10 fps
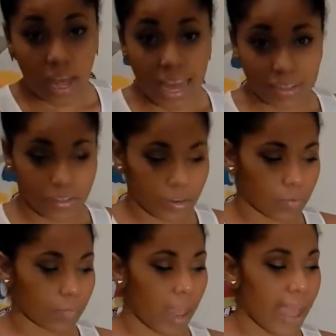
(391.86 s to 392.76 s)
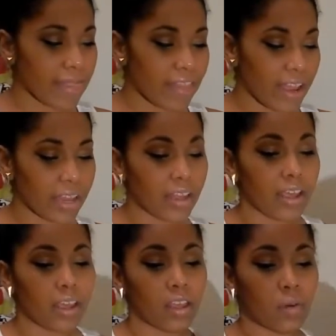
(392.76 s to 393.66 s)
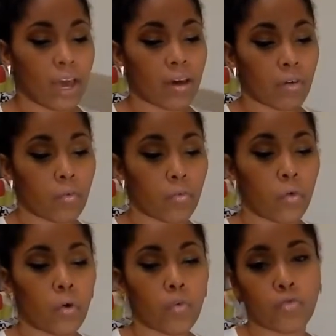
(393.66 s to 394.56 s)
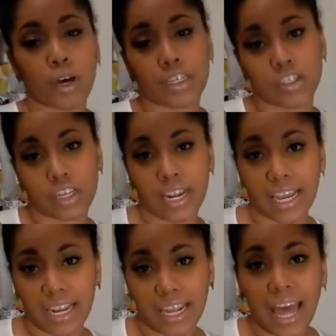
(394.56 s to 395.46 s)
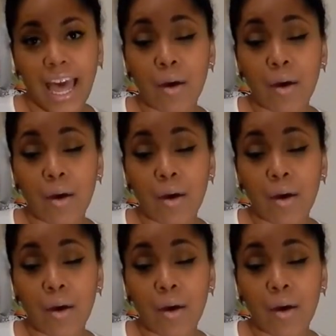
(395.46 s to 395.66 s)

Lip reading: As so. And then you have a full functioning